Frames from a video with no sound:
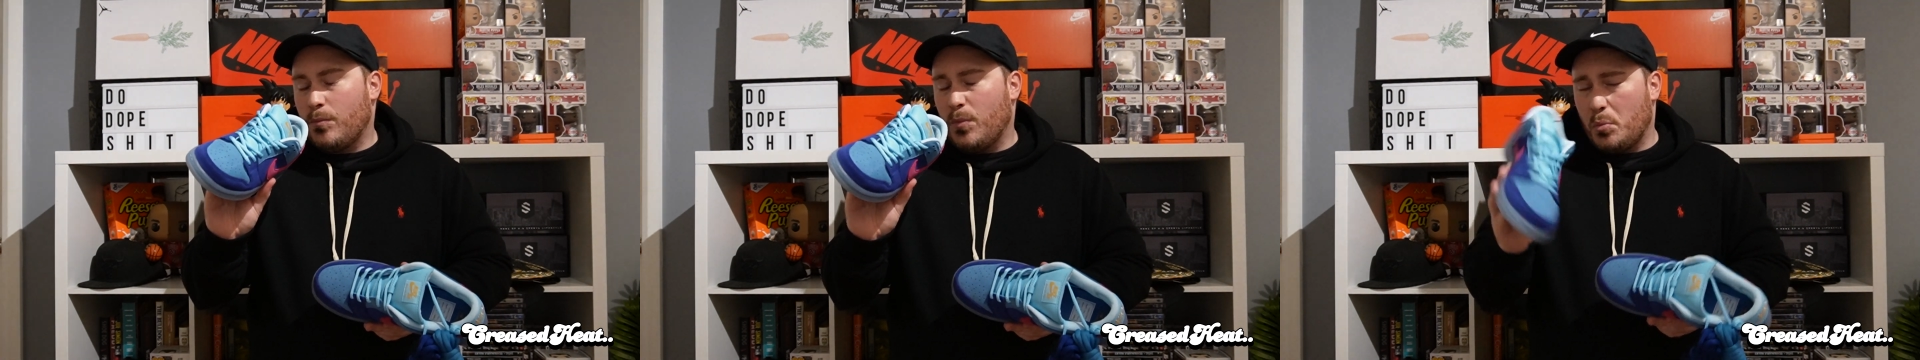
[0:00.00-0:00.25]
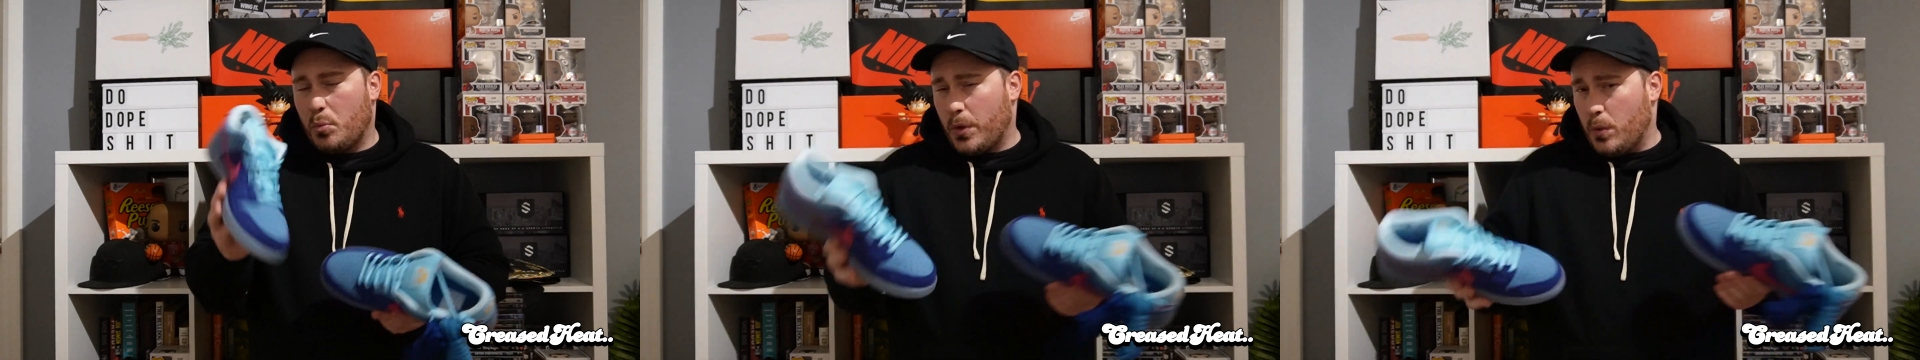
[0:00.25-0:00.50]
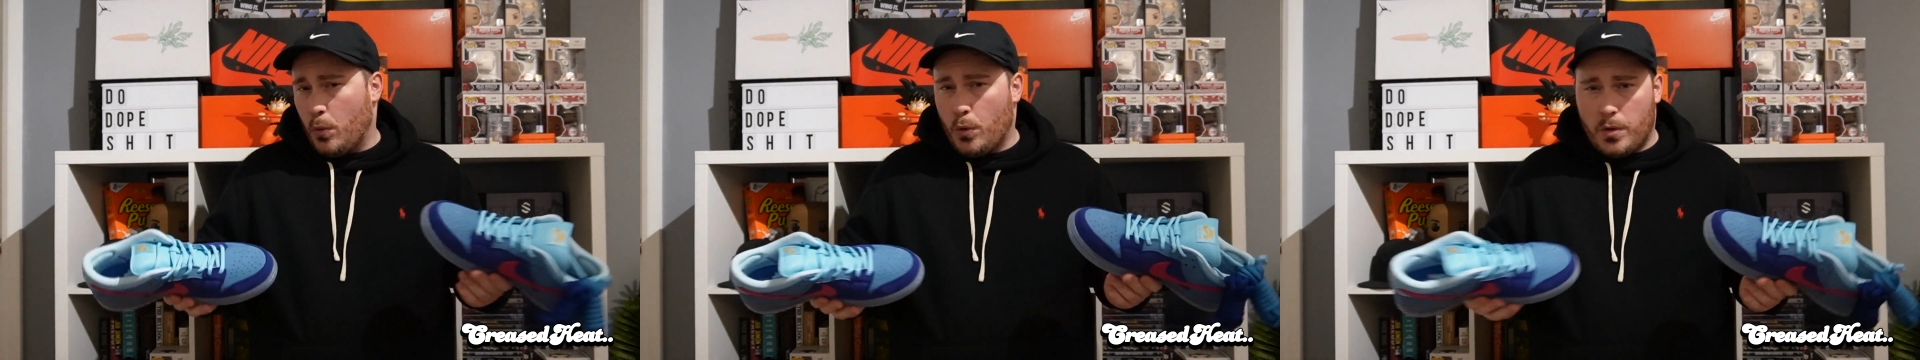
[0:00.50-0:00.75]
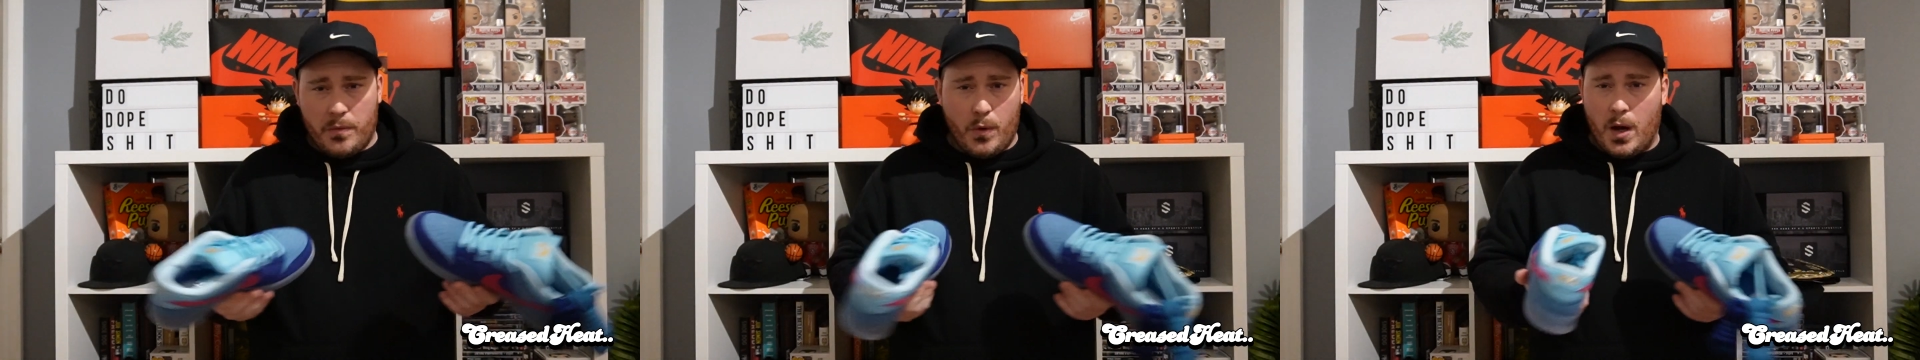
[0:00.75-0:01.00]
It'd be pretty
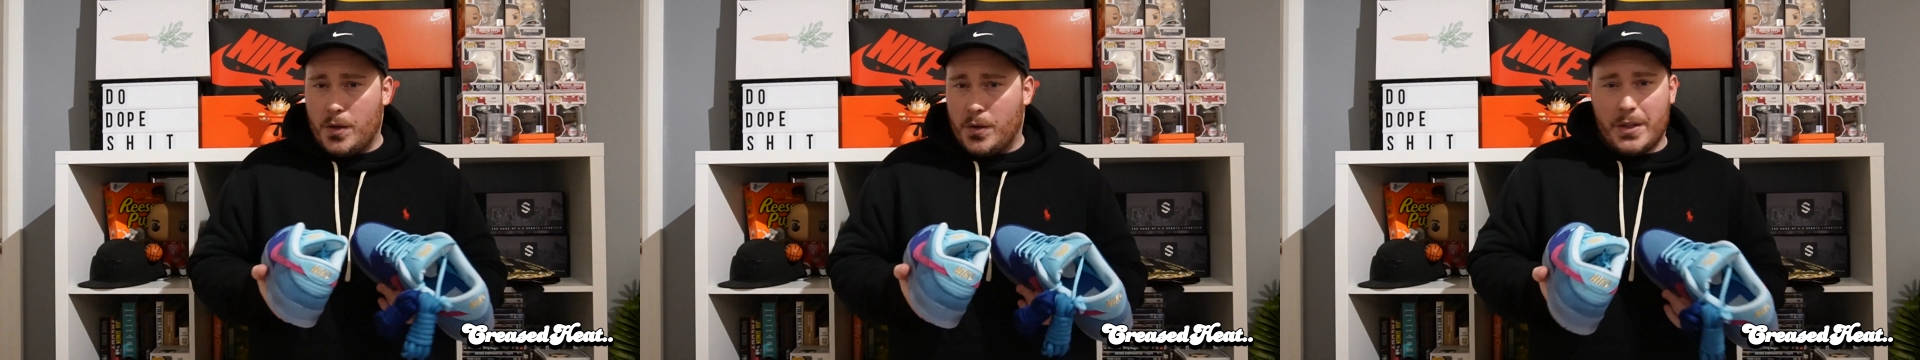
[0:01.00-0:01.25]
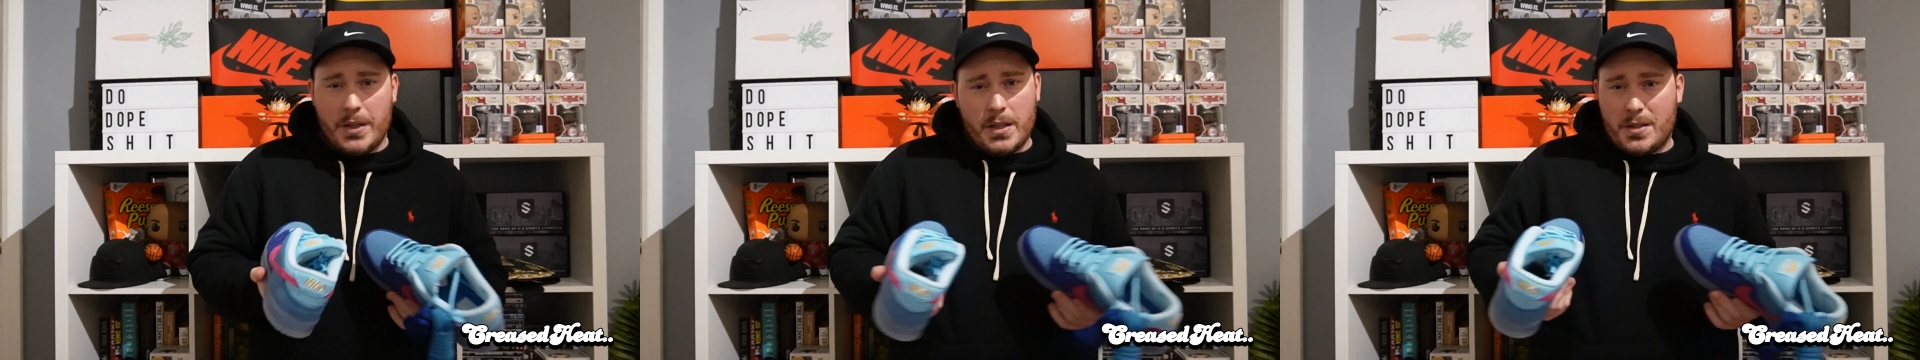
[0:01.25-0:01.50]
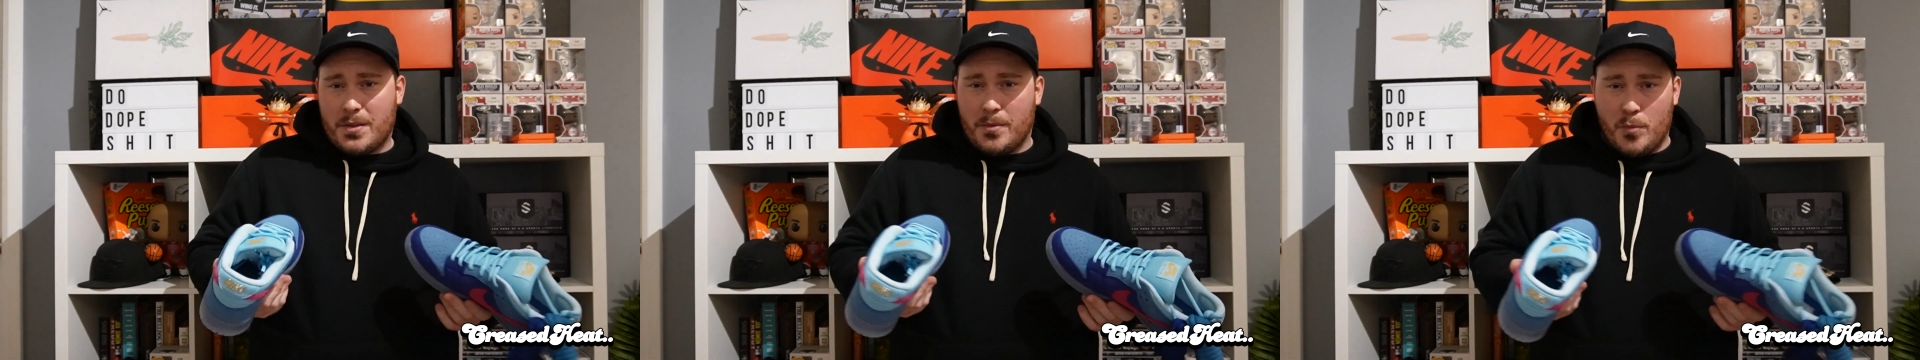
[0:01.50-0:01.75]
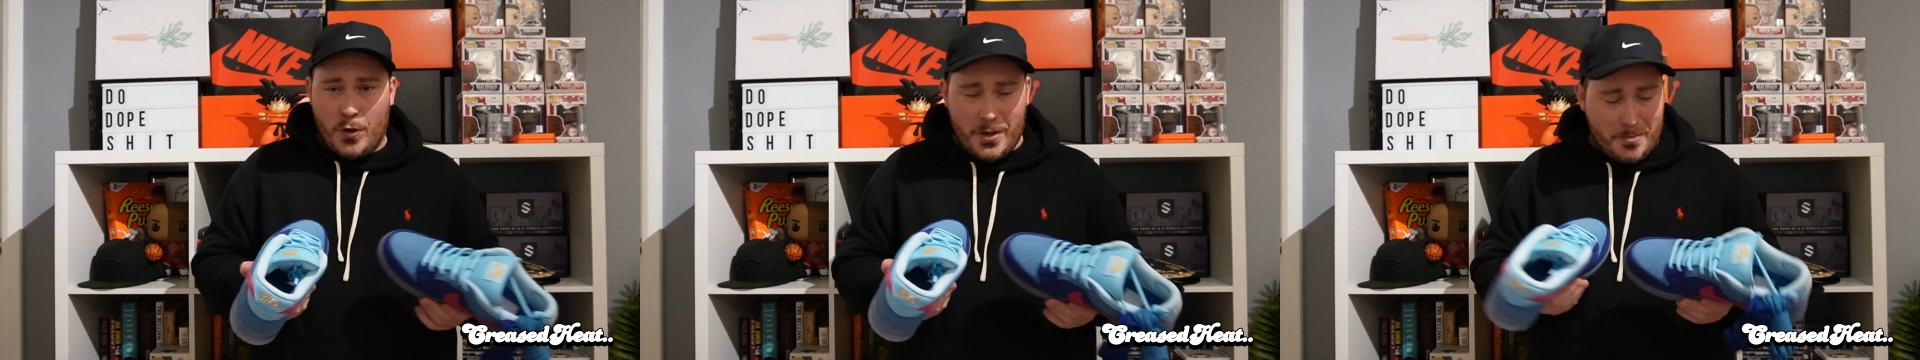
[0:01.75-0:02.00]
rude if I unDS'd
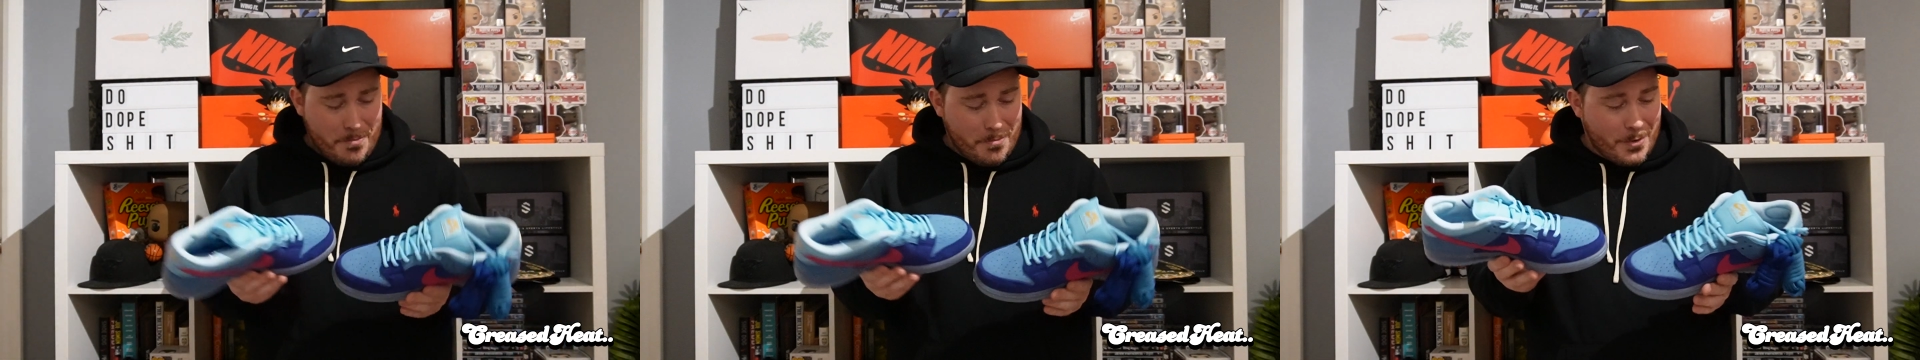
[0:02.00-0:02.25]
them on him,